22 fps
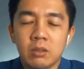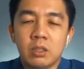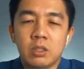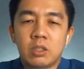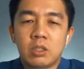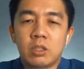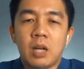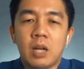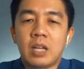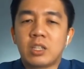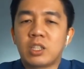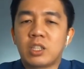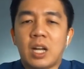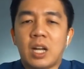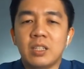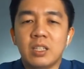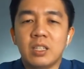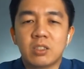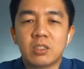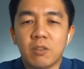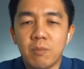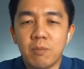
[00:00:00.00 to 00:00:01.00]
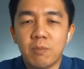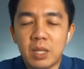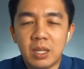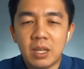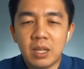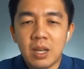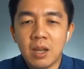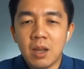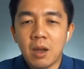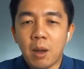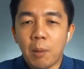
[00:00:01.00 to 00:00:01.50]
the chances of me
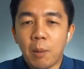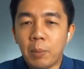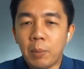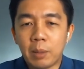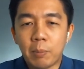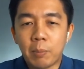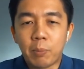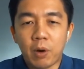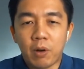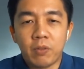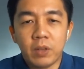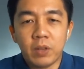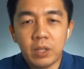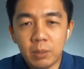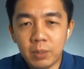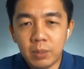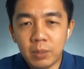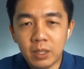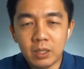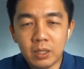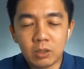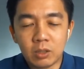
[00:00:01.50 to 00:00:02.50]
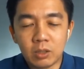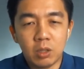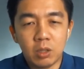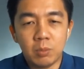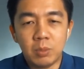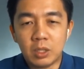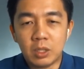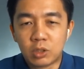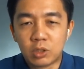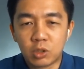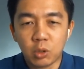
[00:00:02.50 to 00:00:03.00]
being profitable is going to
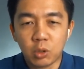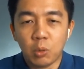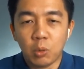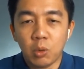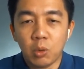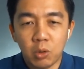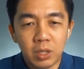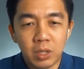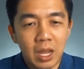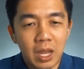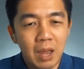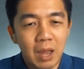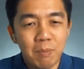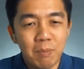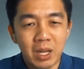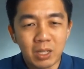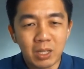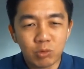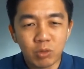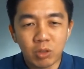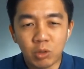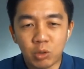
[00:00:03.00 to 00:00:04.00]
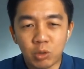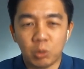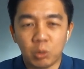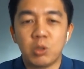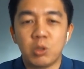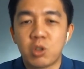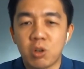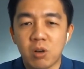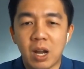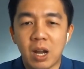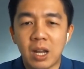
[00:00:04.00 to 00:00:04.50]
be so low that I might as well don't
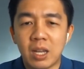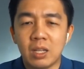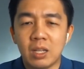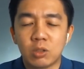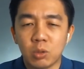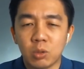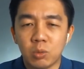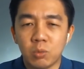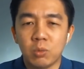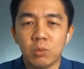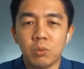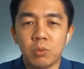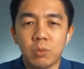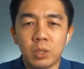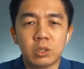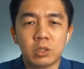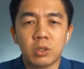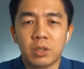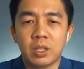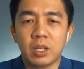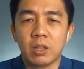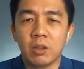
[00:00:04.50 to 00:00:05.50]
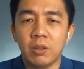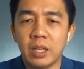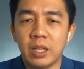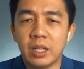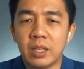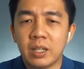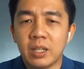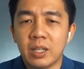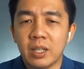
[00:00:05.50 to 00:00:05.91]
try it. So, what's your take on that?